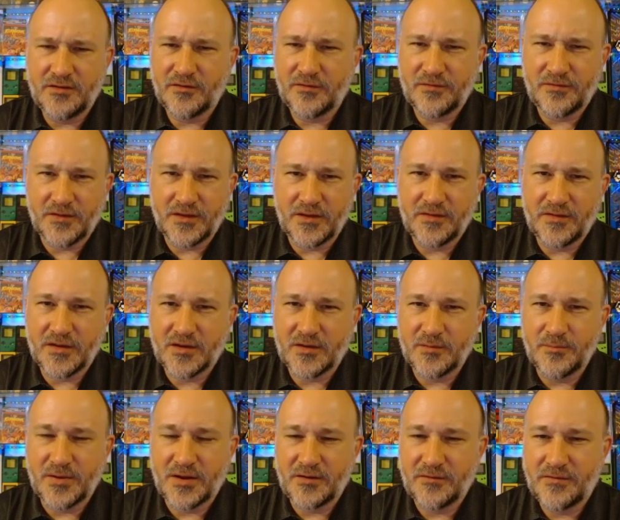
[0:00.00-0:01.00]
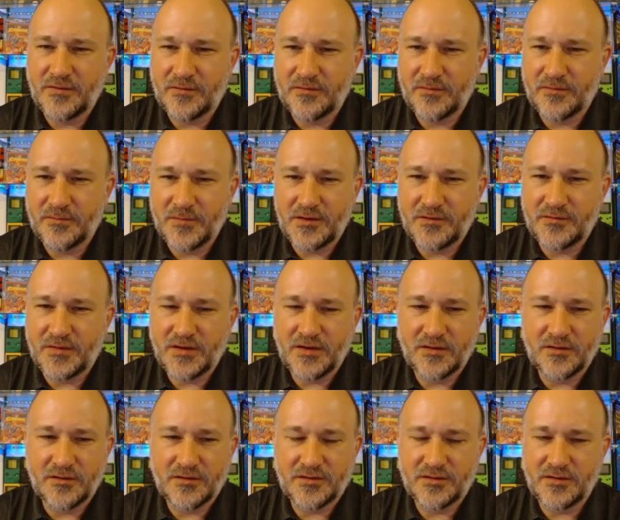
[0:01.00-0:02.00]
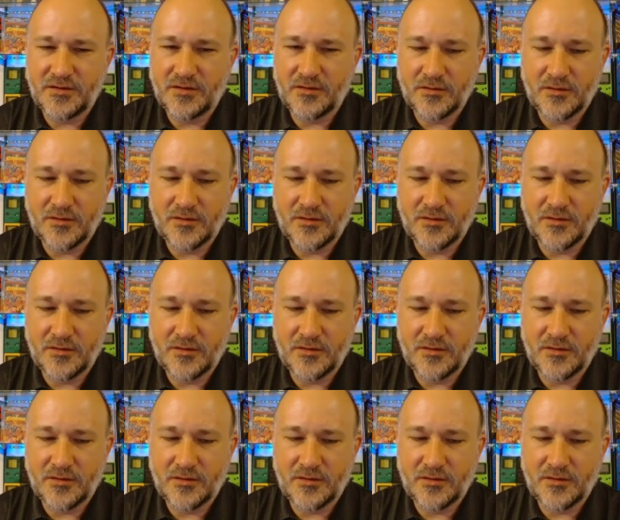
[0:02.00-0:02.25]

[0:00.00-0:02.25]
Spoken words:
your fleet that can benefit from these videos,